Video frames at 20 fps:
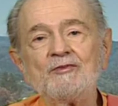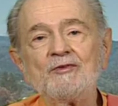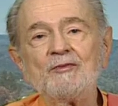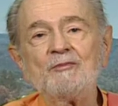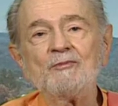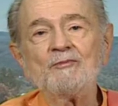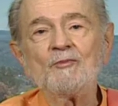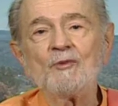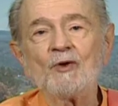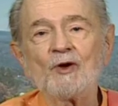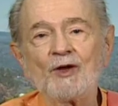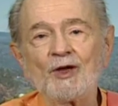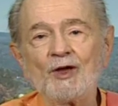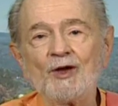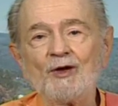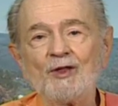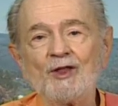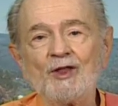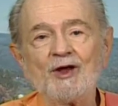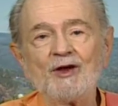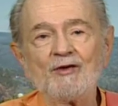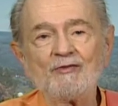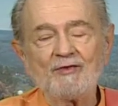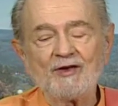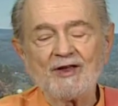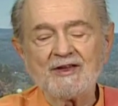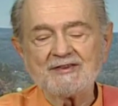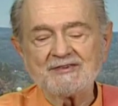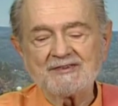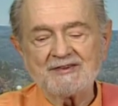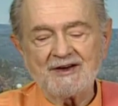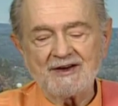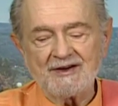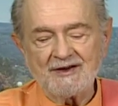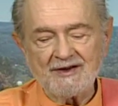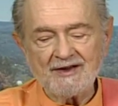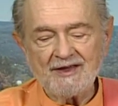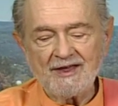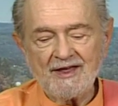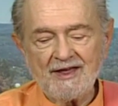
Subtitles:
from working on their fence there,